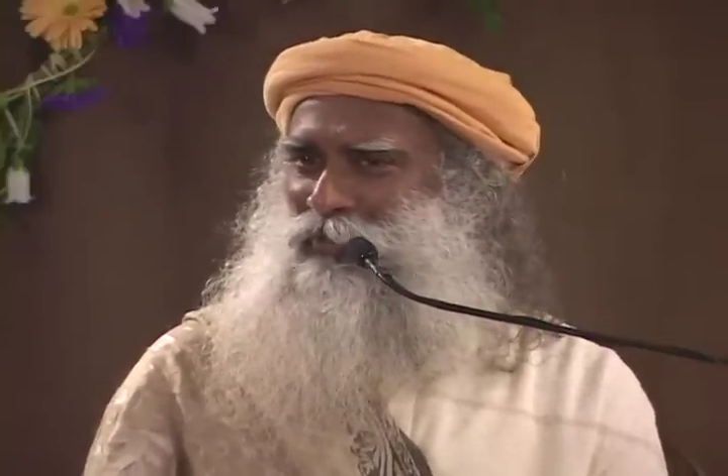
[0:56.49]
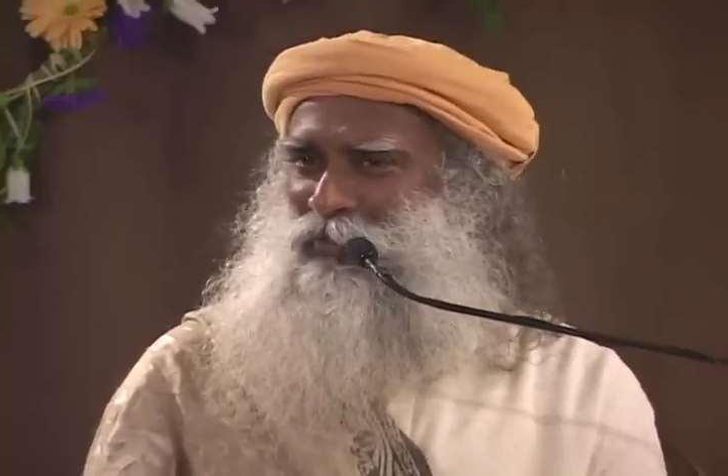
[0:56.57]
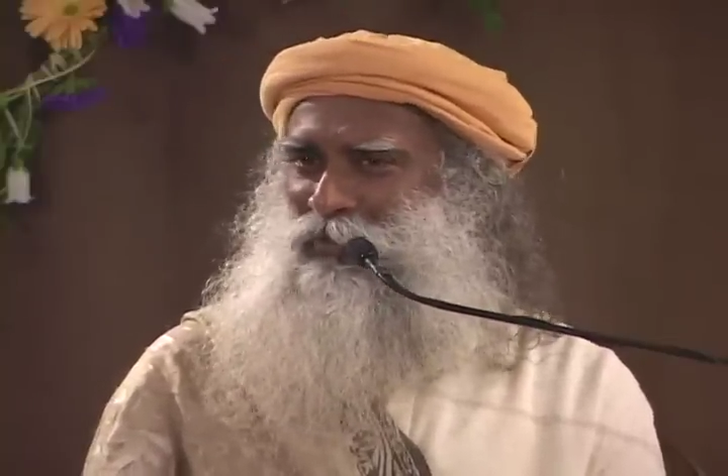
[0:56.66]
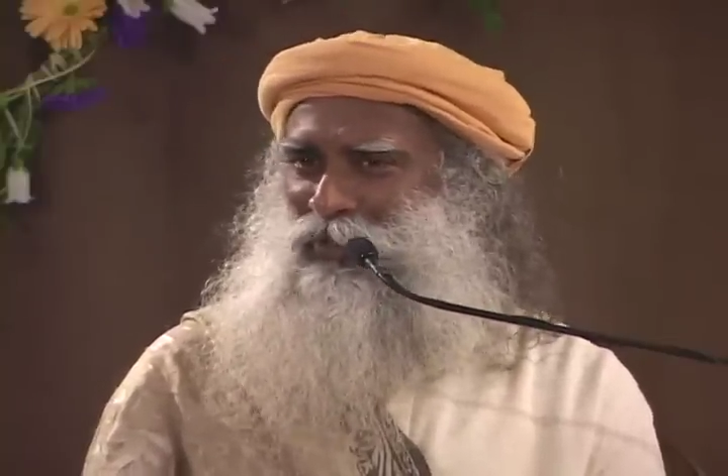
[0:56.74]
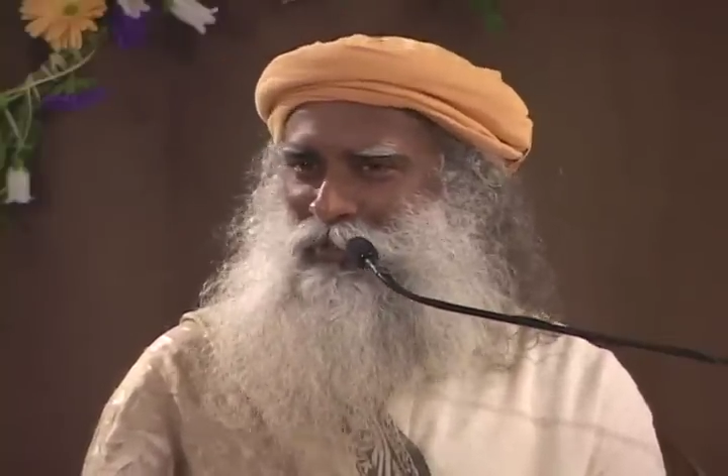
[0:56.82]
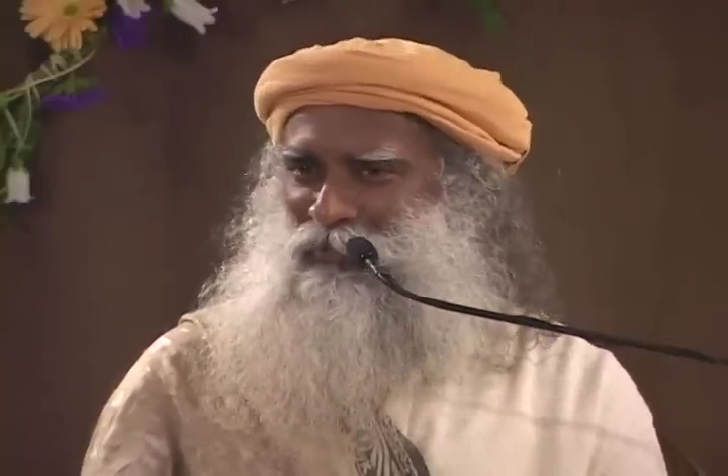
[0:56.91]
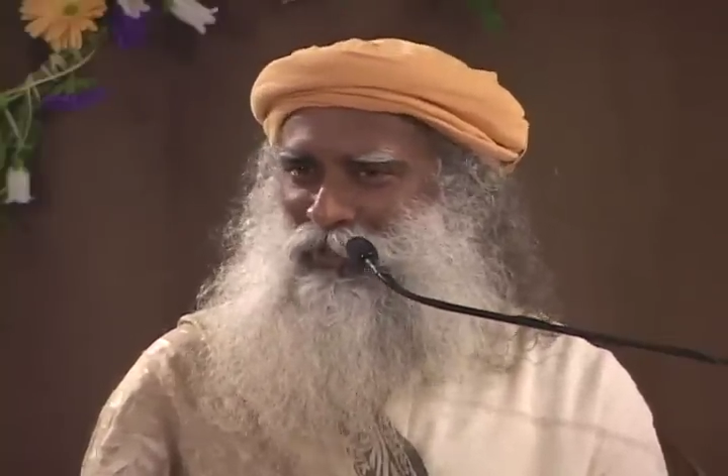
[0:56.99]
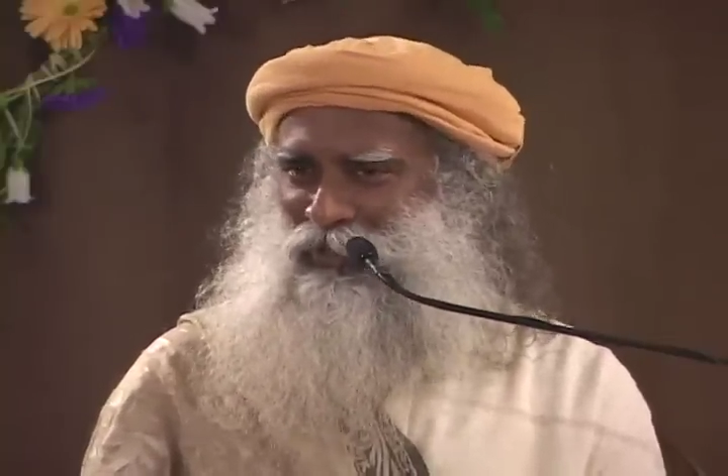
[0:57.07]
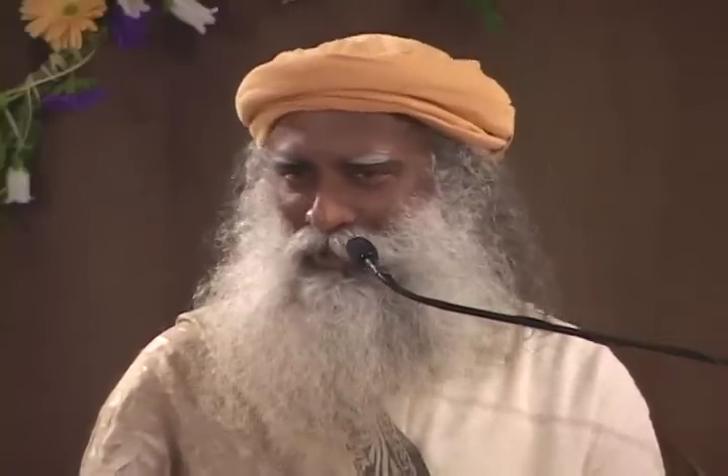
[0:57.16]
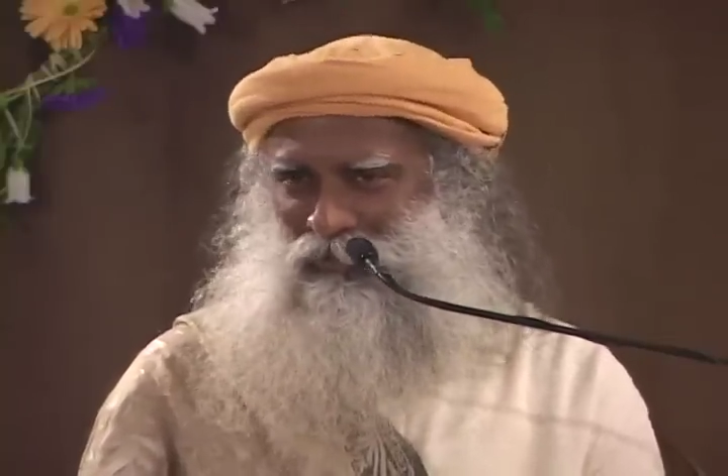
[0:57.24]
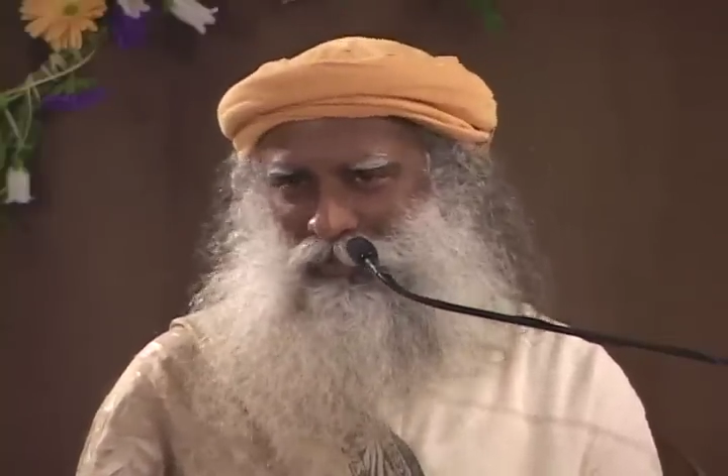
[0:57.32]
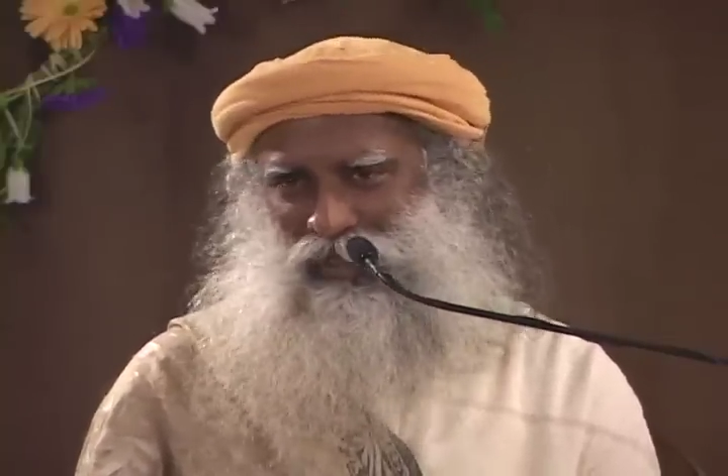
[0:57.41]
know what it
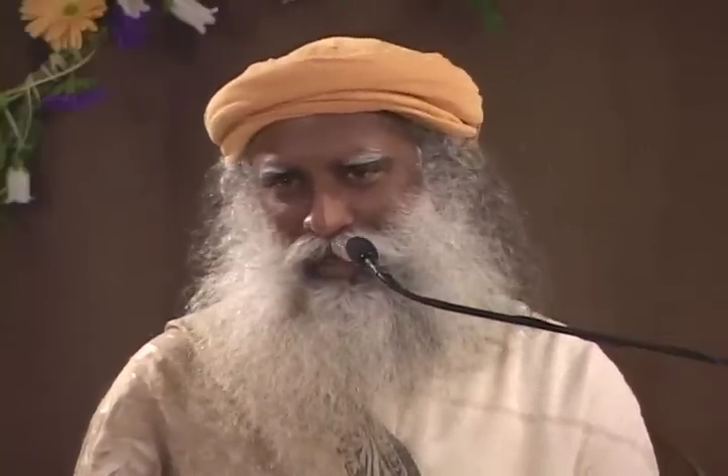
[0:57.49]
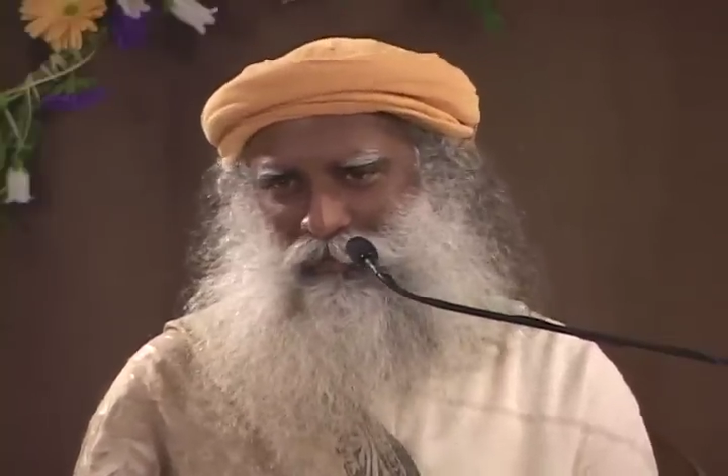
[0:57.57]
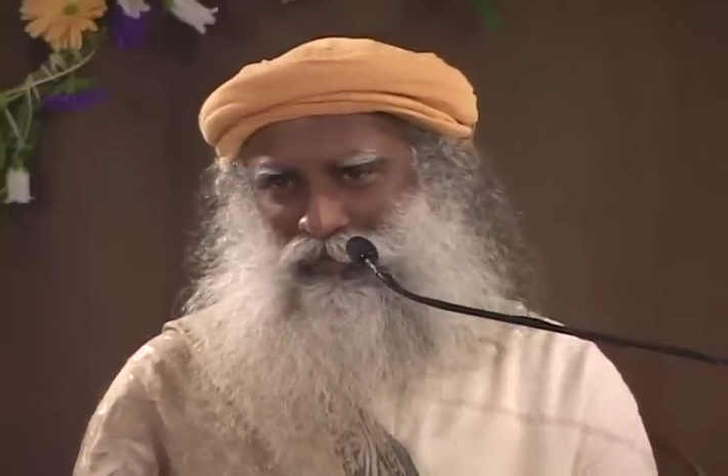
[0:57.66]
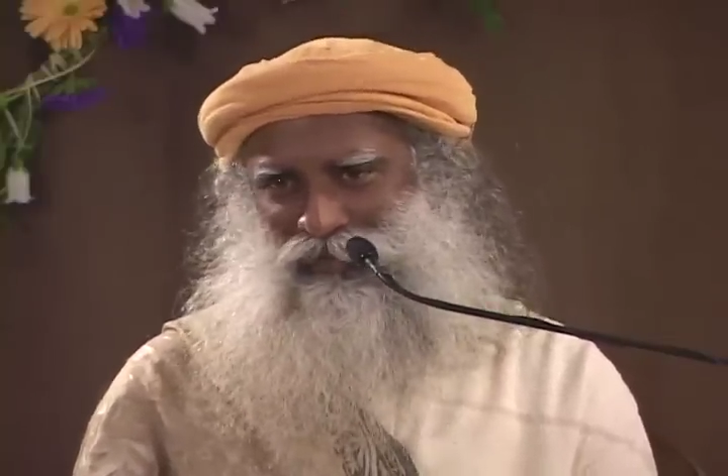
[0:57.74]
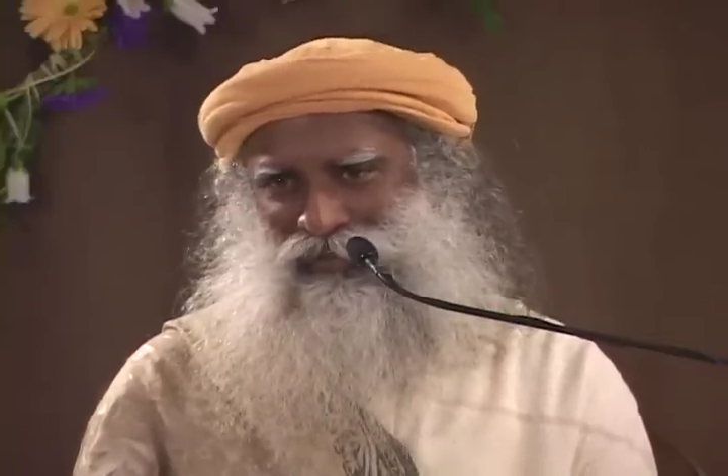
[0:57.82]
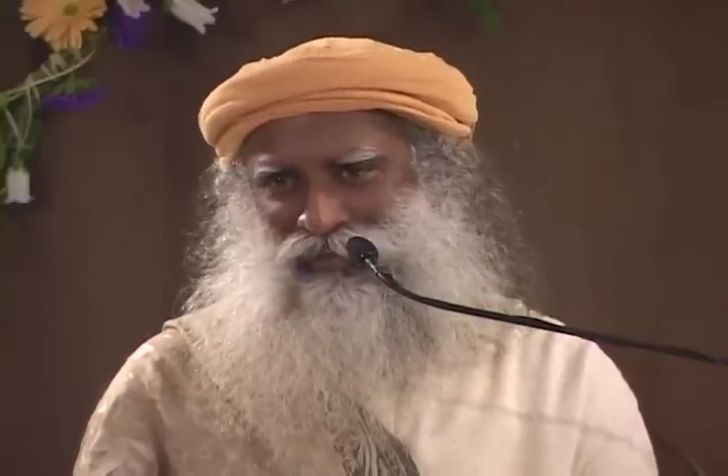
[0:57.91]
means to be happy.